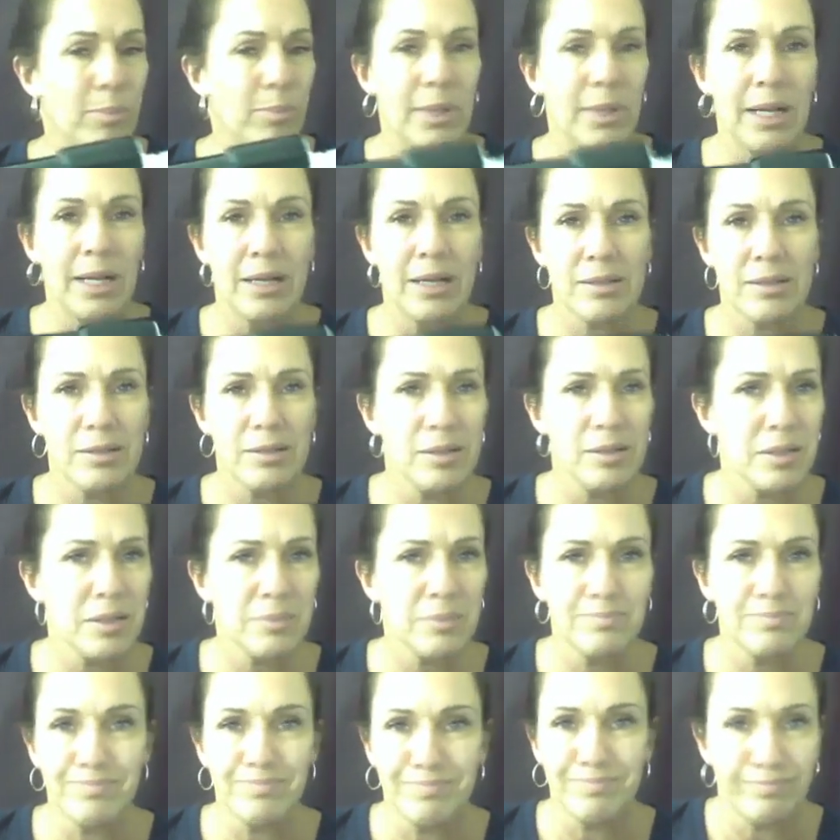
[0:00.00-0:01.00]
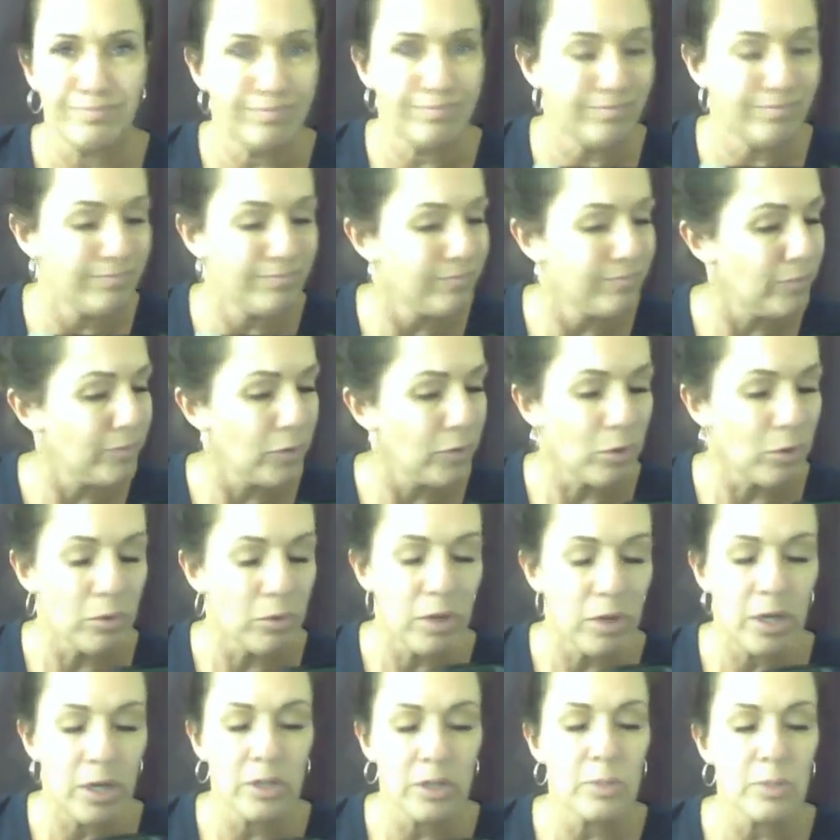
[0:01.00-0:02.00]
Plastic.
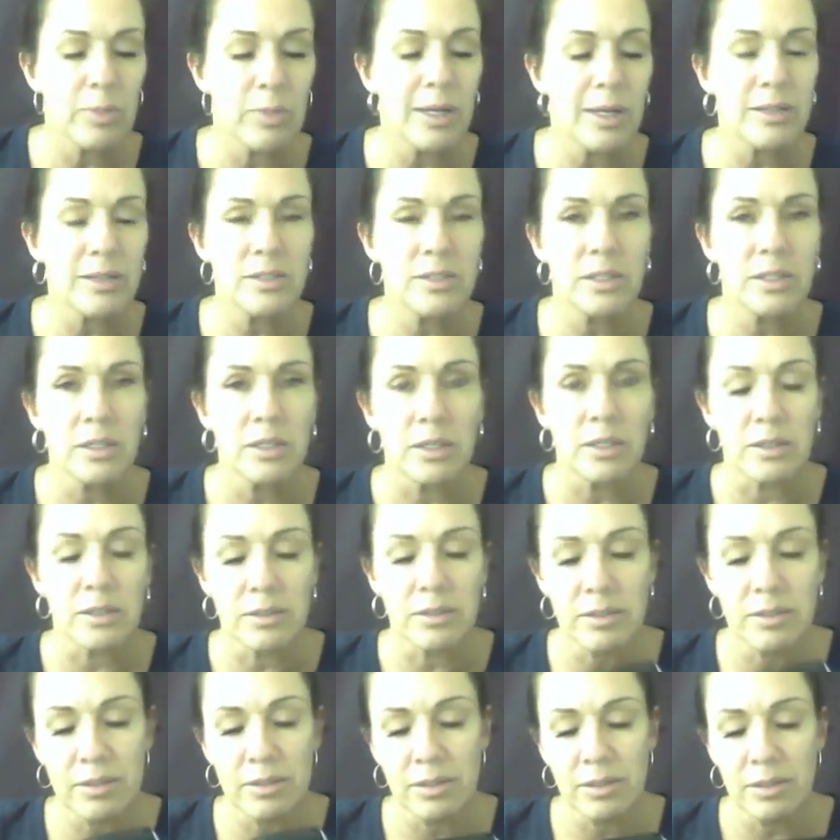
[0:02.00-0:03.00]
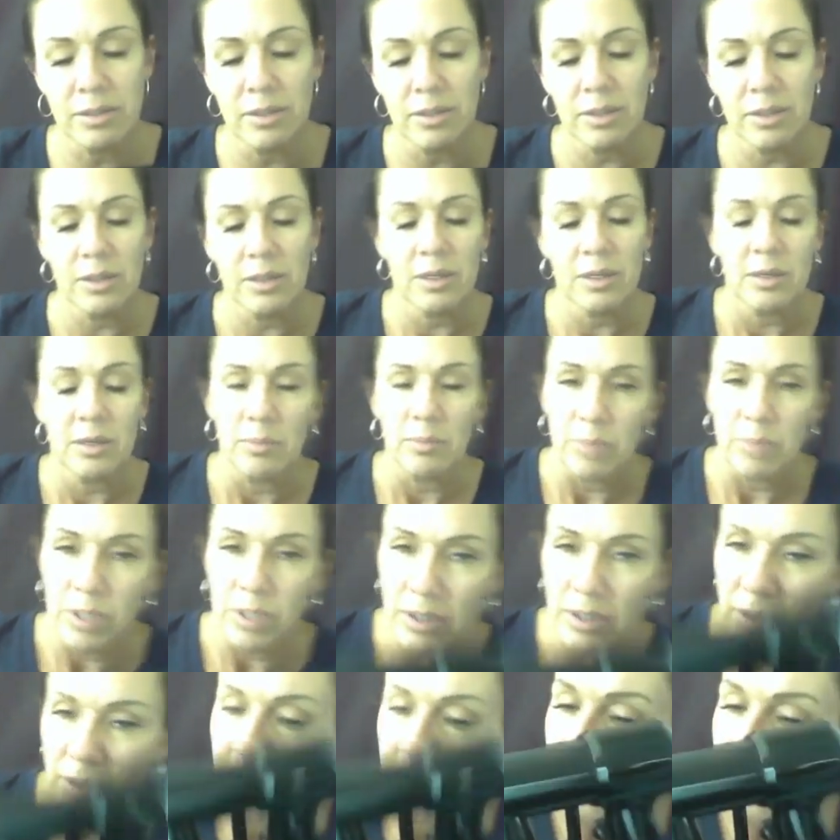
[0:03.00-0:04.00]
Don't knock on the plastic guns
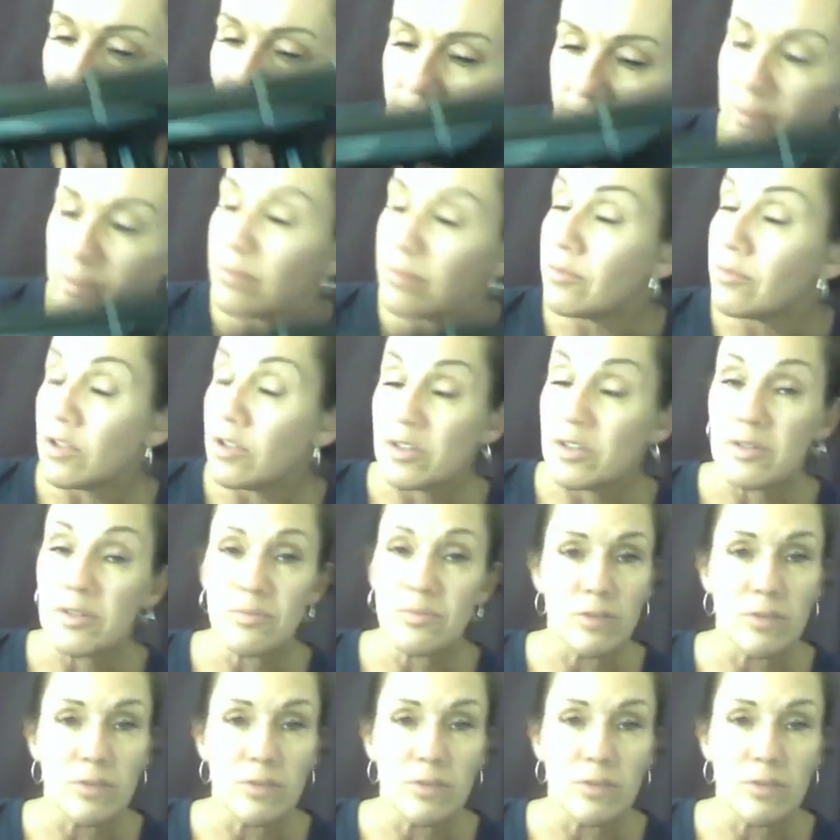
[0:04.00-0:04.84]
because there's,